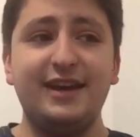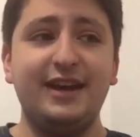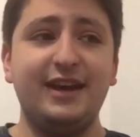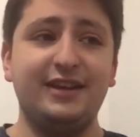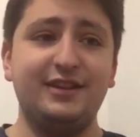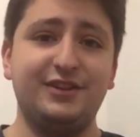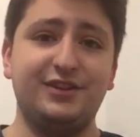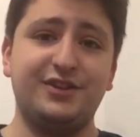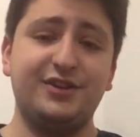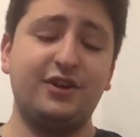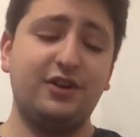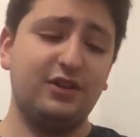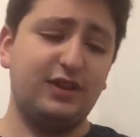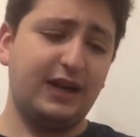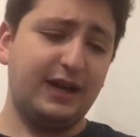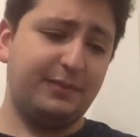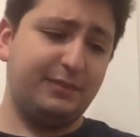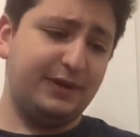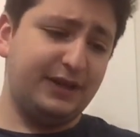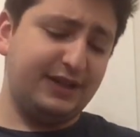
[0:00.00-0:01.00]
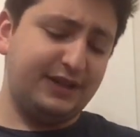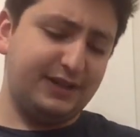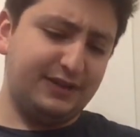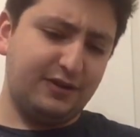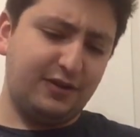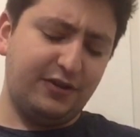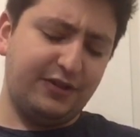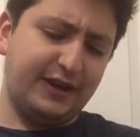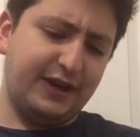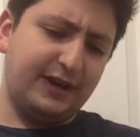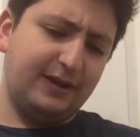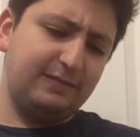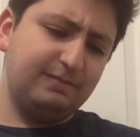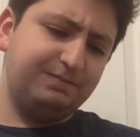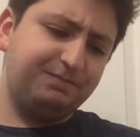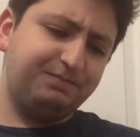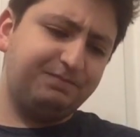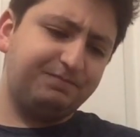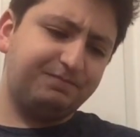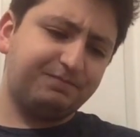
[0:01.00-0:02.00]
and the Sarlacc pit and all
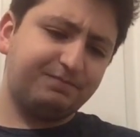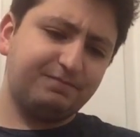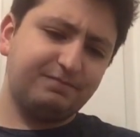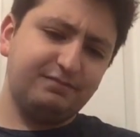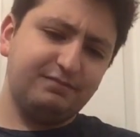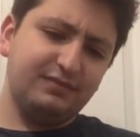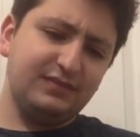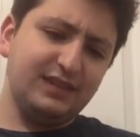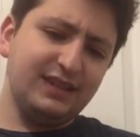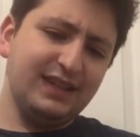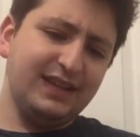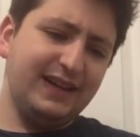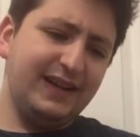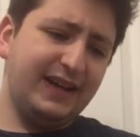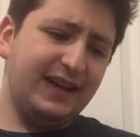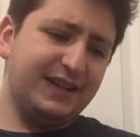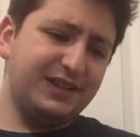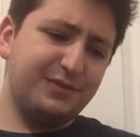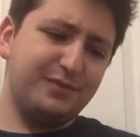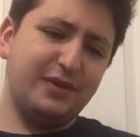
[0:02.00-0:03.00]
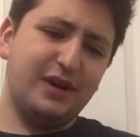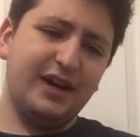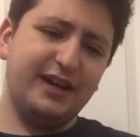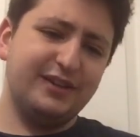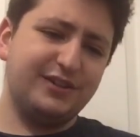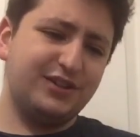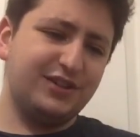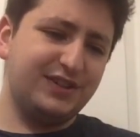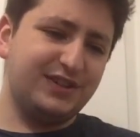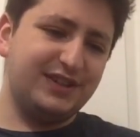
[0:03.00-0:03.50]
that as much.